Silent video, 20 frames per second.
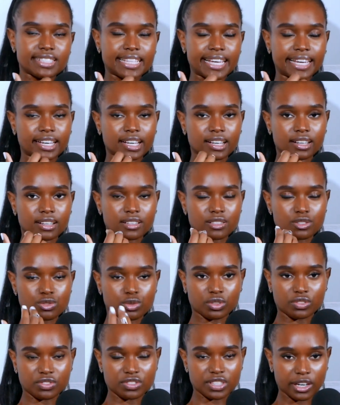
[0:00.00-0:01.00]
it's like a
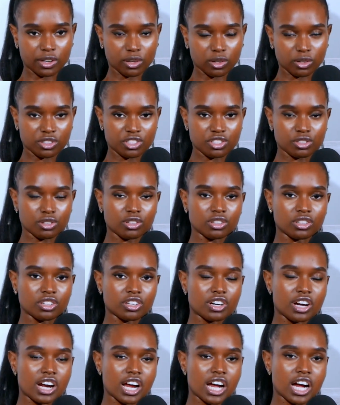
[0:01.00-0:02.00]
sort of
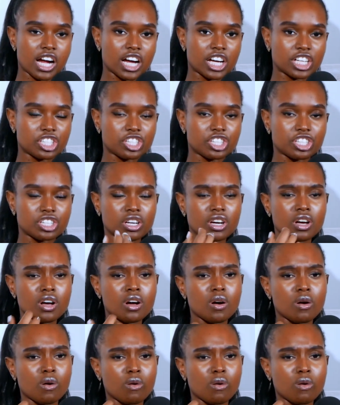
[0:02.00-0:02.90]
psychological crutch,